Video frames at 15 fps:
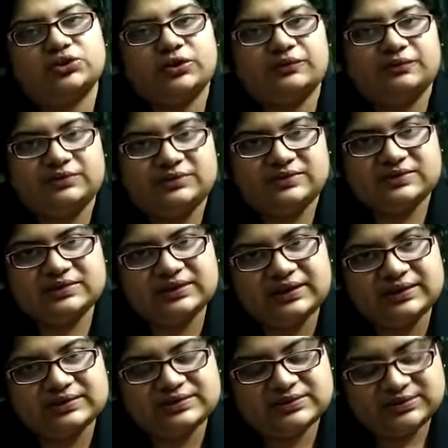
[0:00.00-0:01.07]
of the
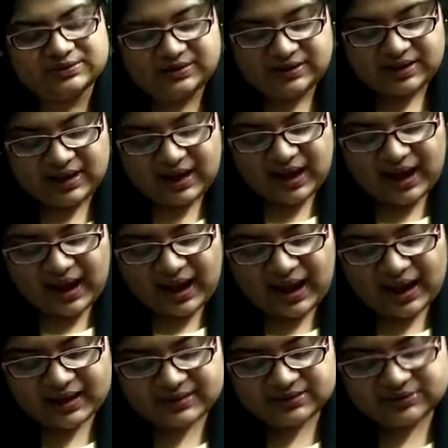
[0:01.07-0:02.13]
state,
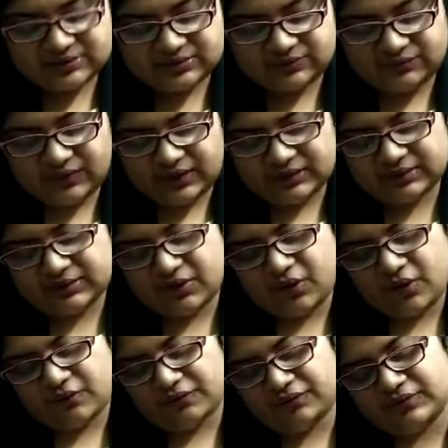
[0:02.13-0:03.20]
and where the
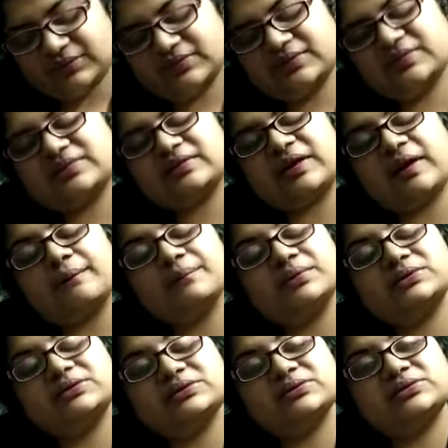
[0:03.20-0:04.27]
offense is
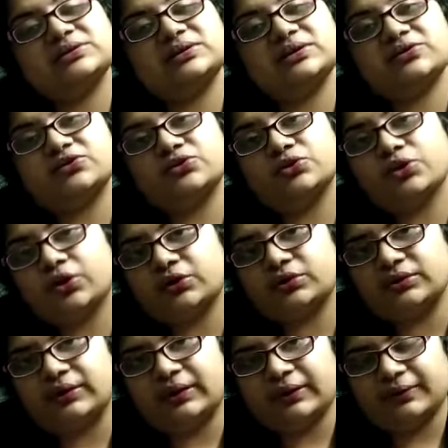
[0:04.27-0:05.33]
committed, he is
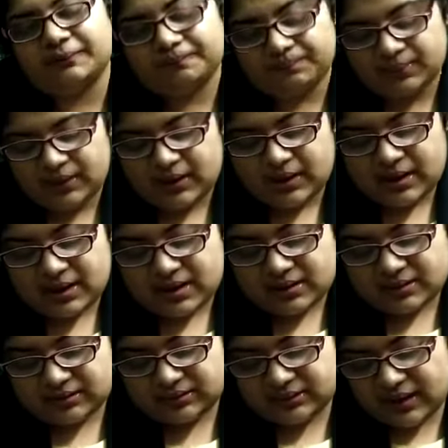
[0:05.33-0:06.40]
not there.
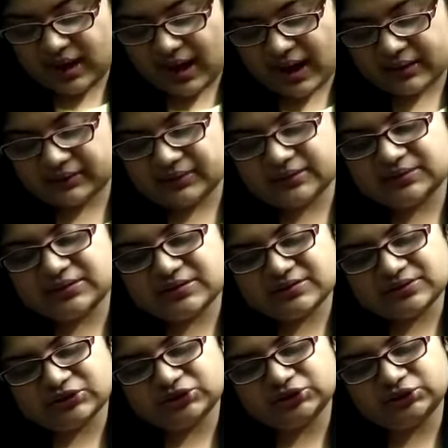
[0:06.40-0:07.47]
The
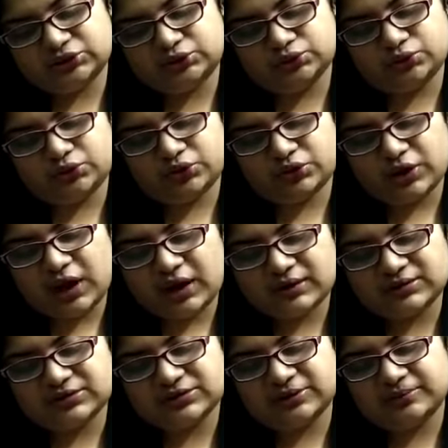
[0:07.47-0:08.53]
decision to
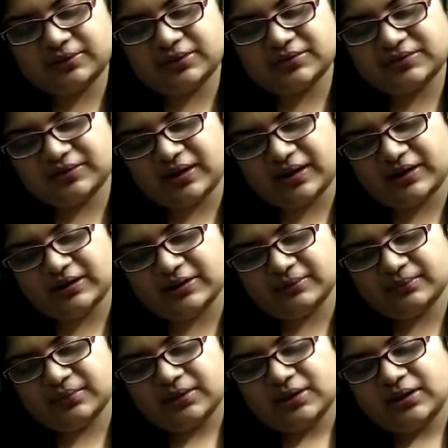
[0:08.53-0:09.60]
grant him
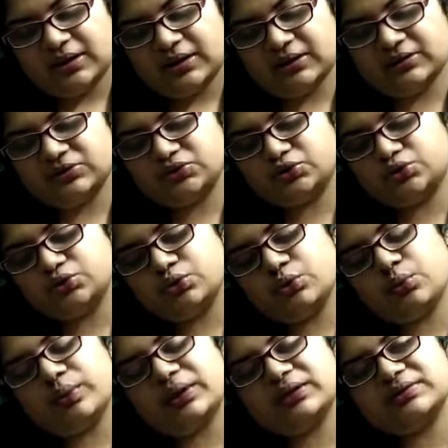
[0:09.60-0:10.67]
asylum in two
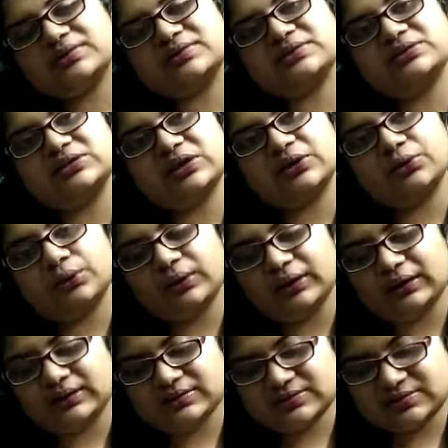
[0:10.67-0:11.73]
ways
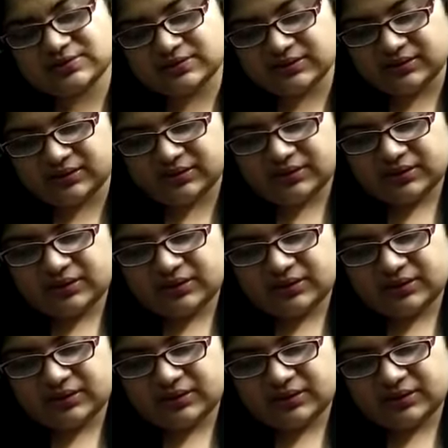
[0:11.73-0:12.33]
derogates